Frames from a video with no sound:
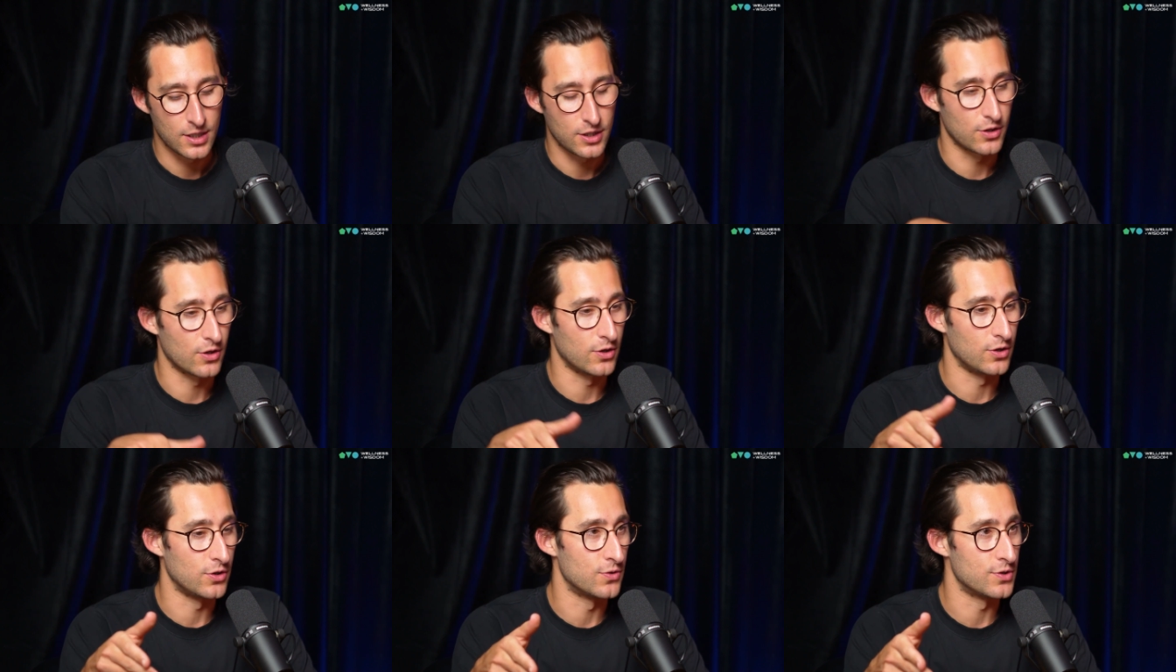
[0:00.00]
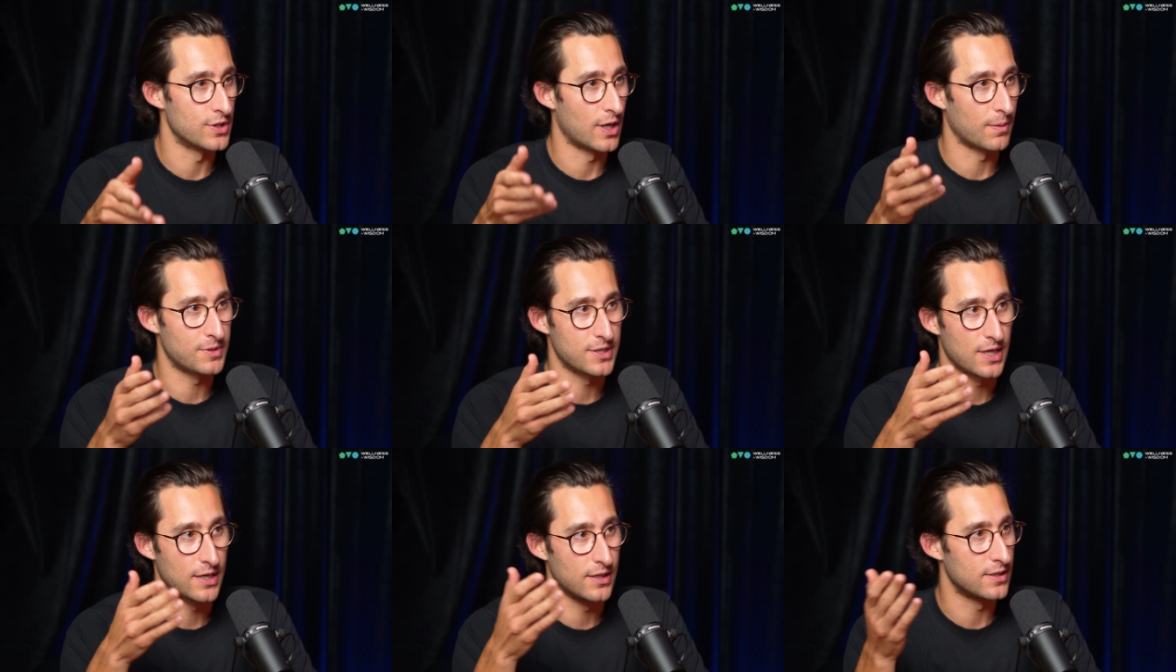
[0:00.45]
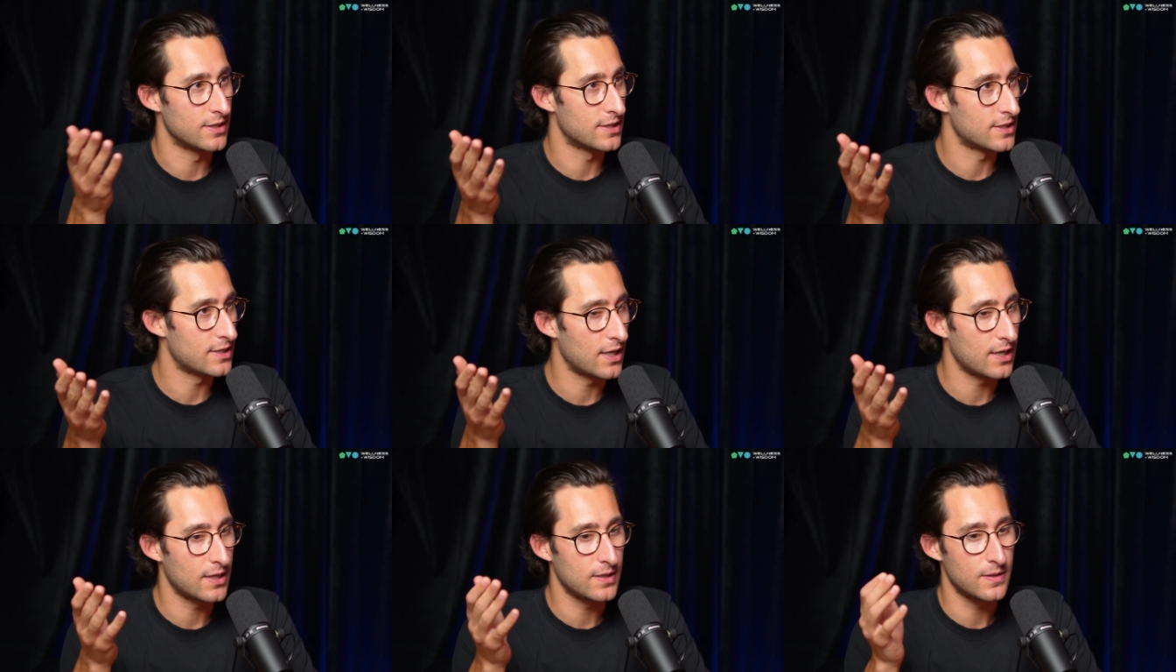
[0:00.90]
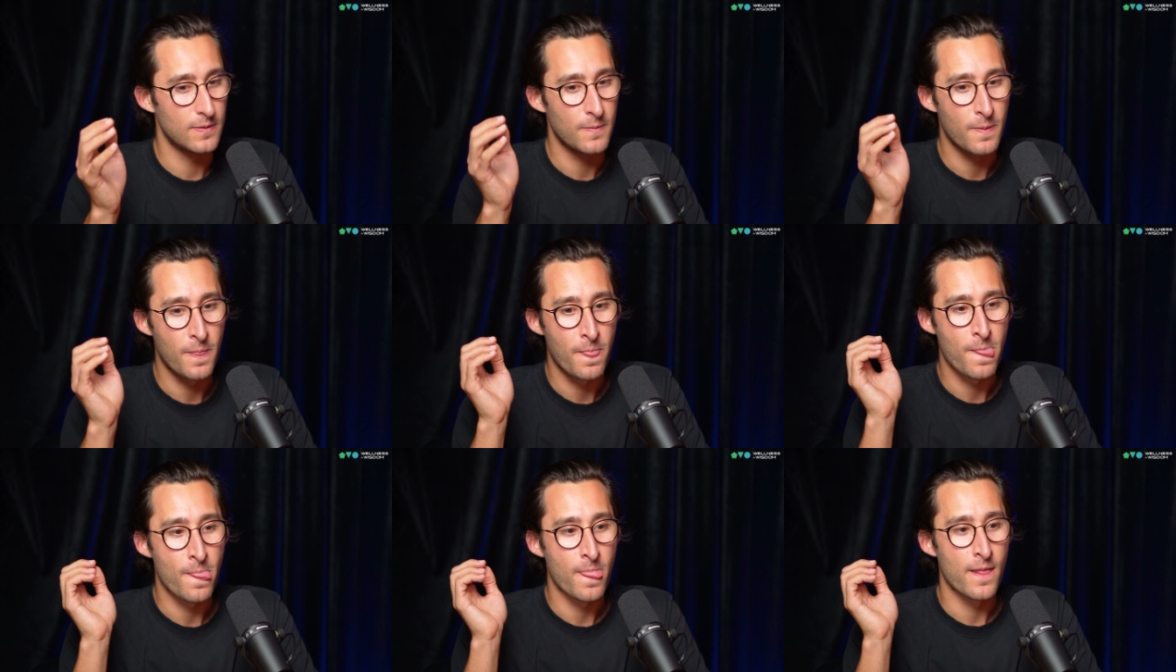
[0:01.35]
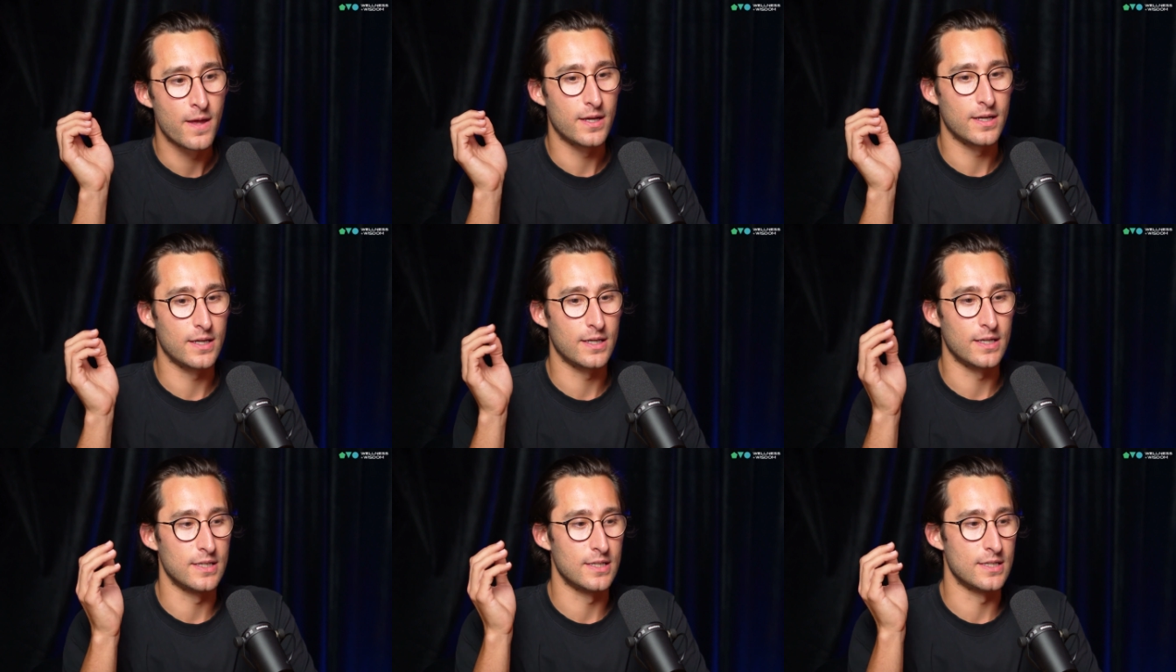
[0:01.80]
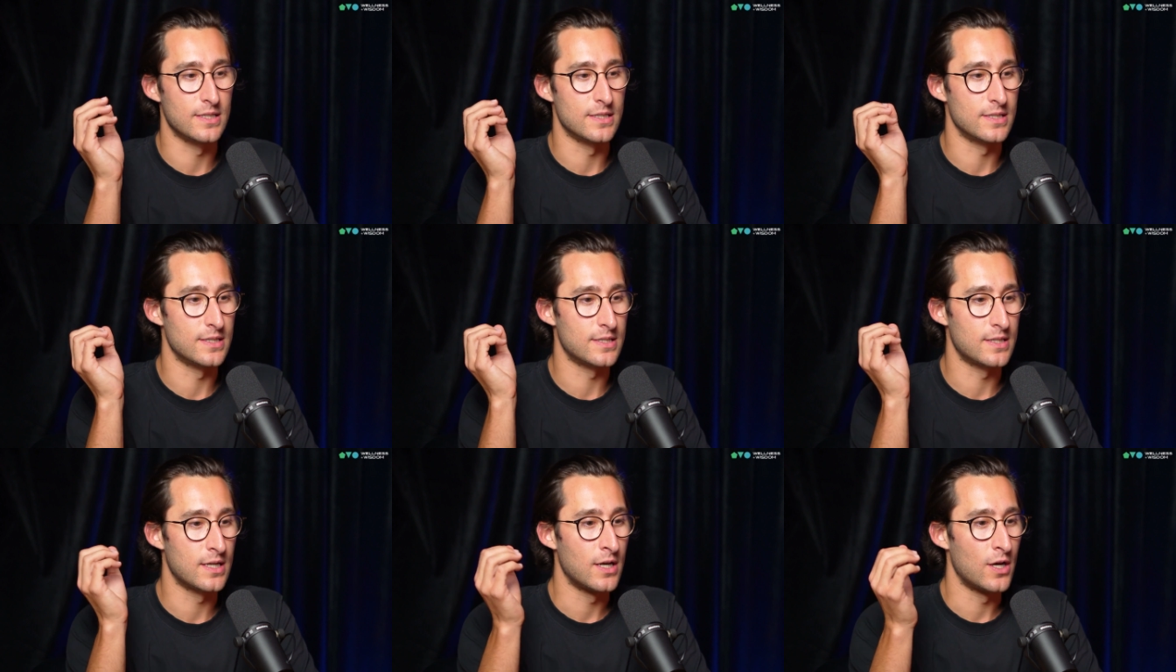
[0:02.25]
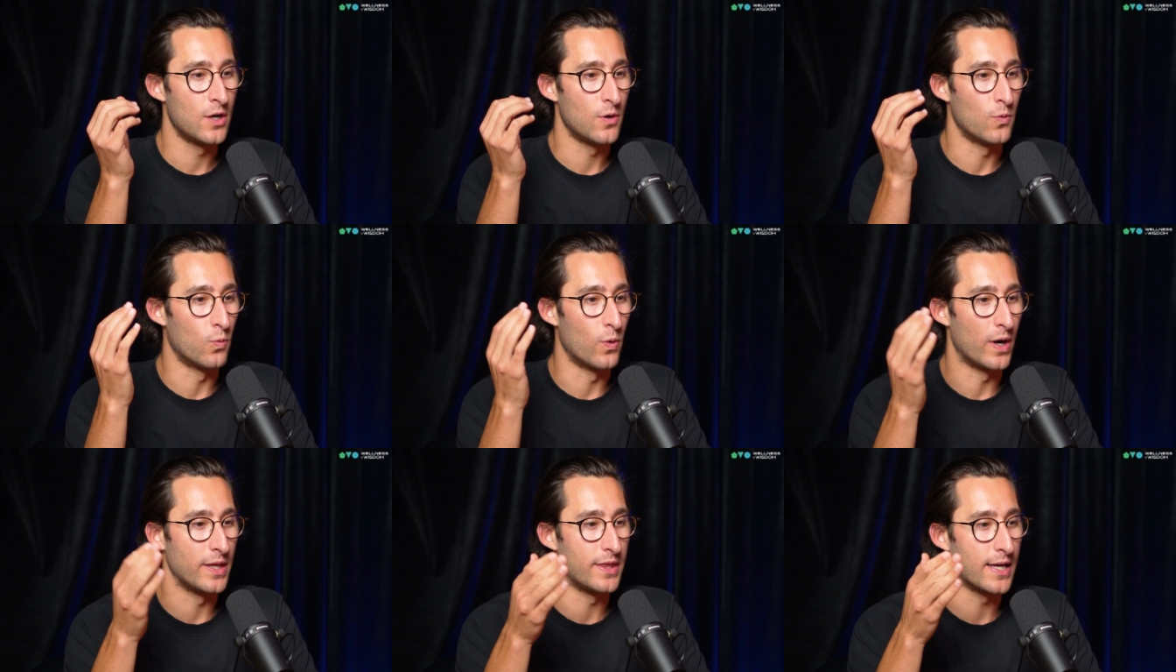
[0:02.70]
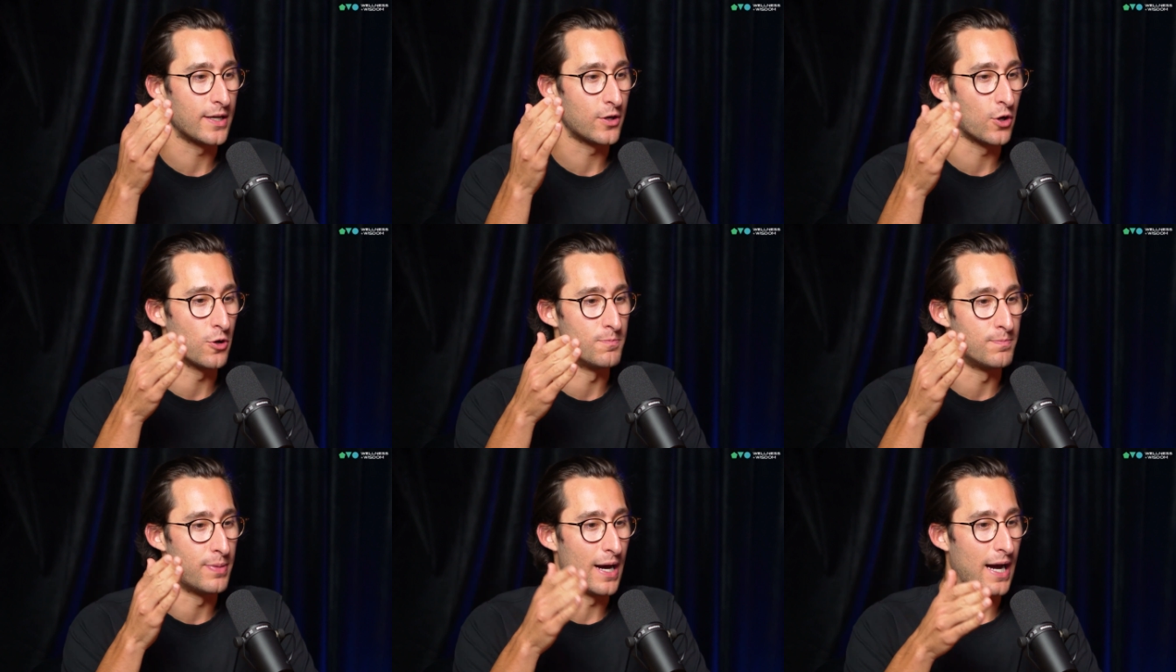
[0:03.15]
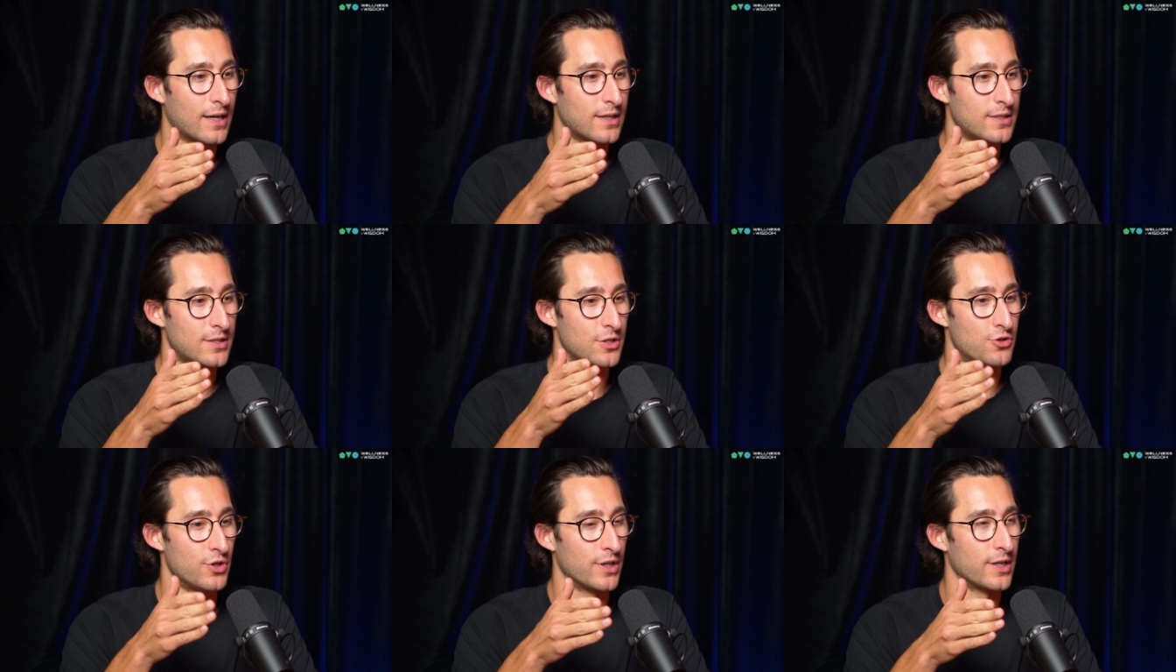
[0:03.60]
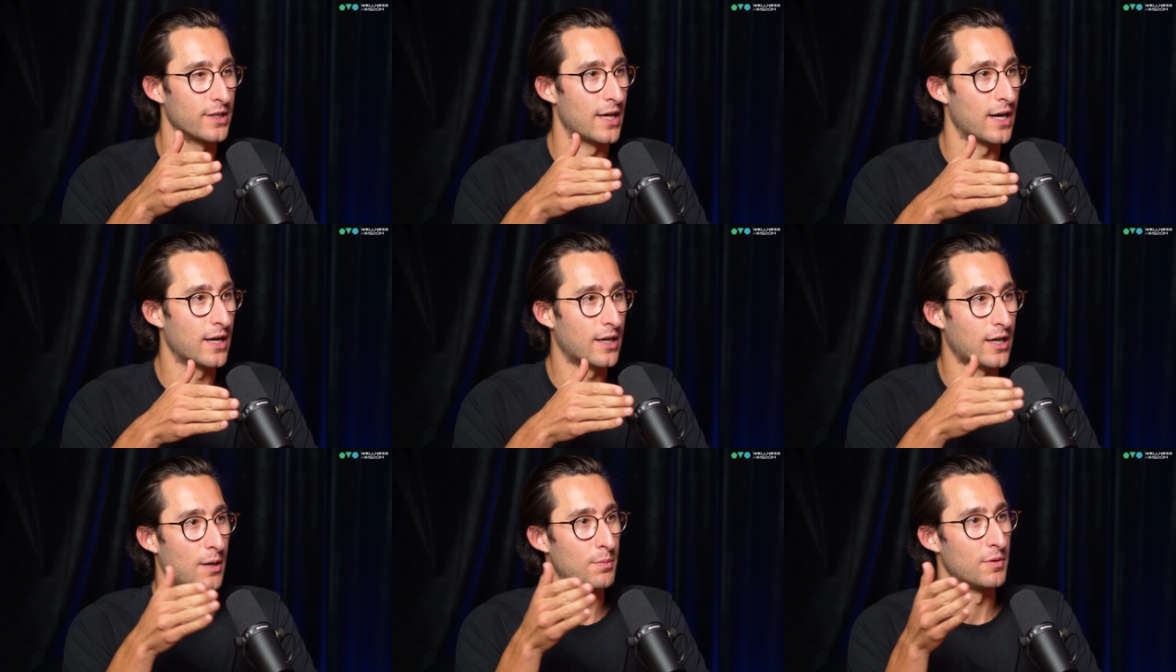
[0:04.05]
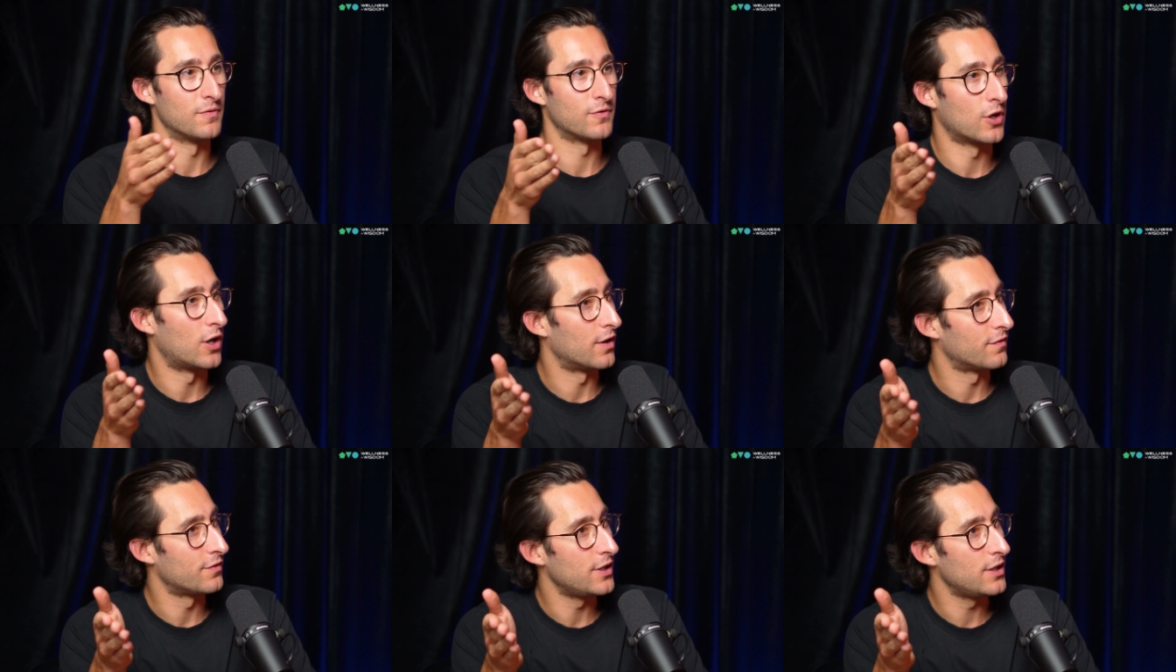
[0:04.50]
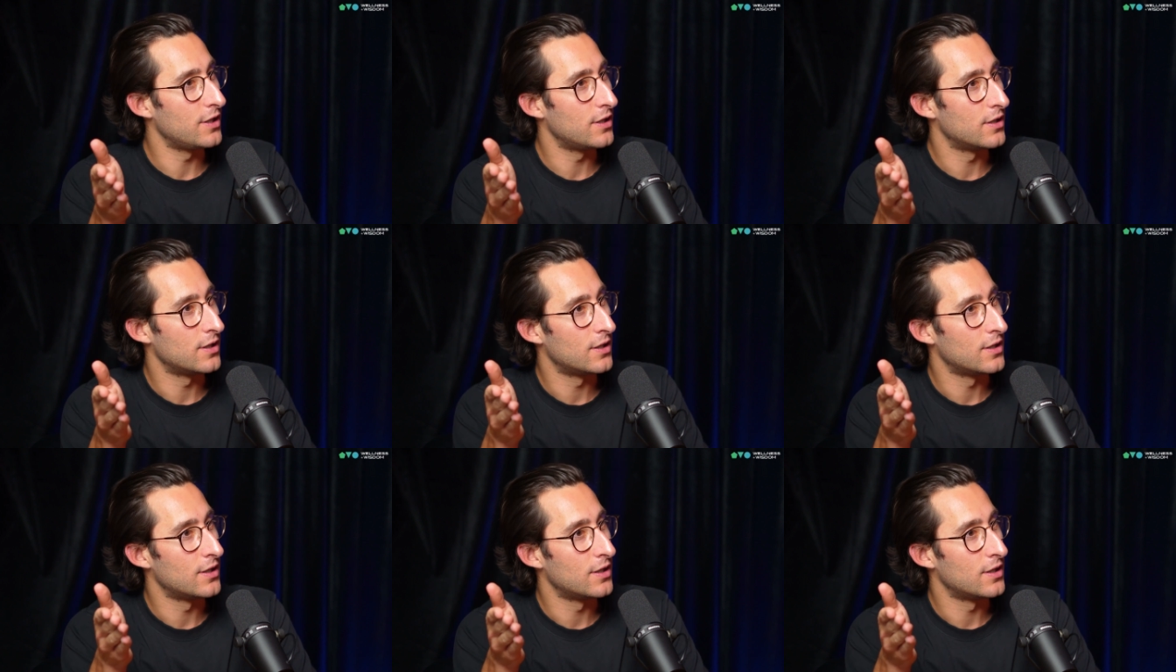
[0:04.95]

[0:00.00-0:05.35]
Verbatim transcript: you know, use update instead is when they go back to drink that cup of coffee,